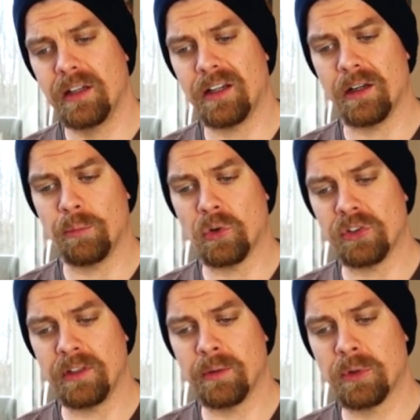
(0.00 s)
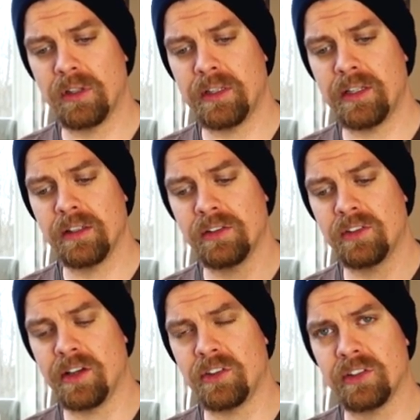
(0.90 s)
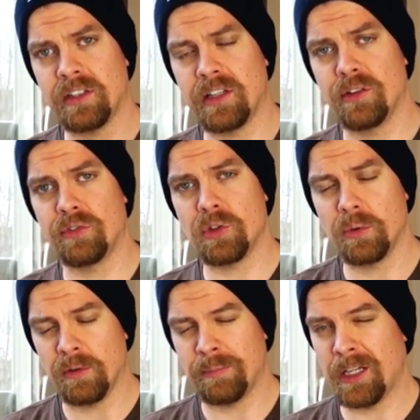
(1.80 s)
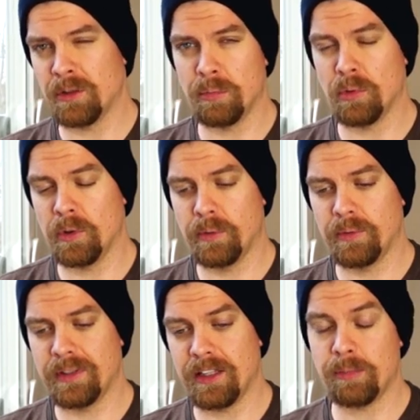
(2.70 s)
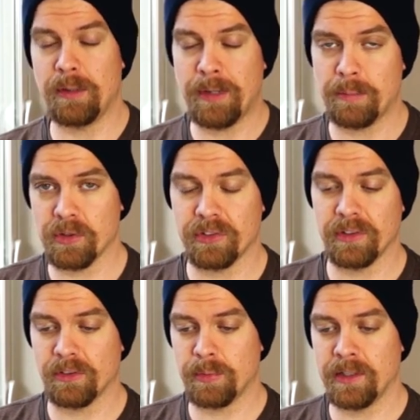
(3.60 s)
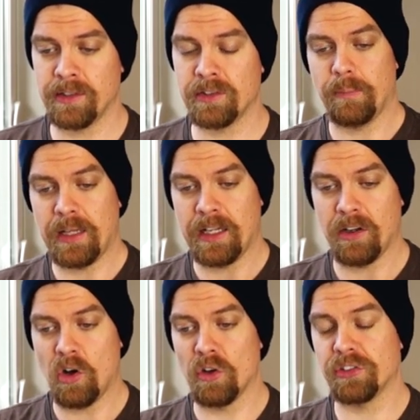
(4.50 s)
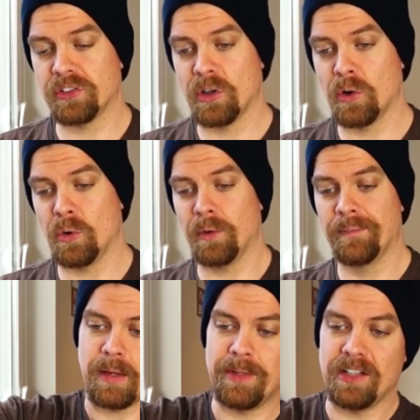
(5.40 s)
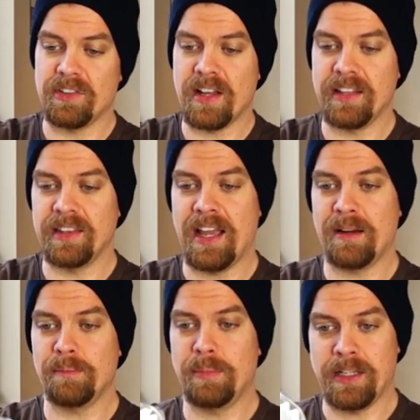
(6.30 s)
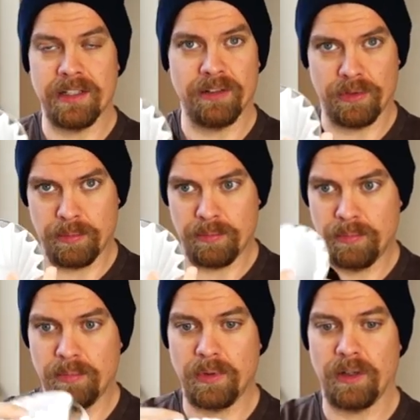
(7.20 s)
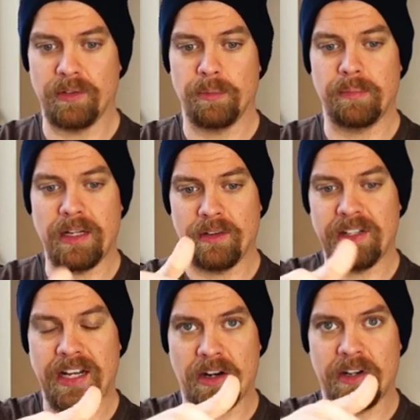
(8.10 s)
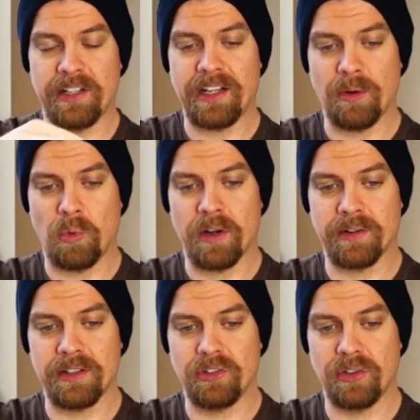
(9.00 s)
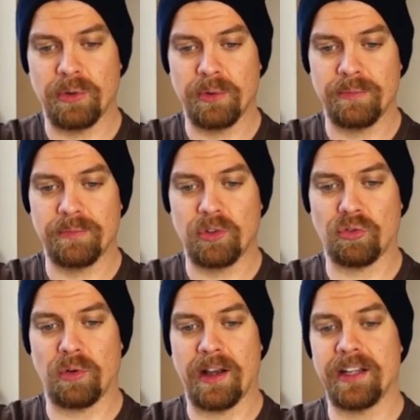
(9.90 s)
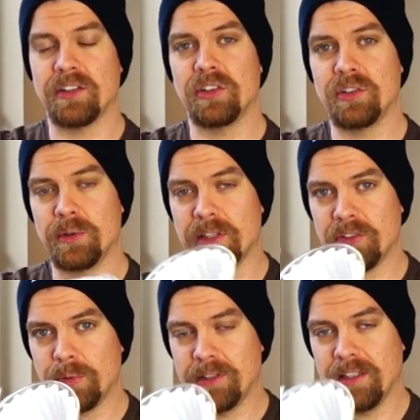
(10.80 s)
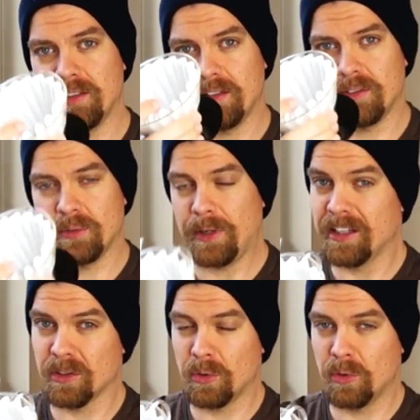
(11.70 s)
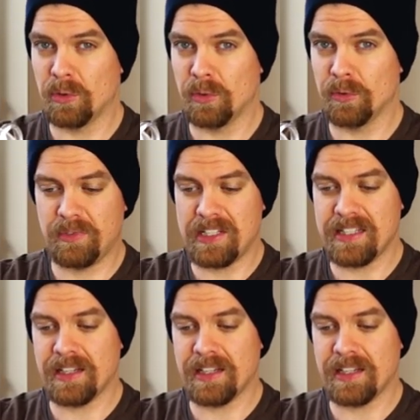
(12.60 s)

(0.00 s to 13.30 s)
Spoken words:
more deliberately does give you a better brew. That's been my personal experience. And also, I mean, it's not that big of an area to get water into. Trying to do this with a regular old tea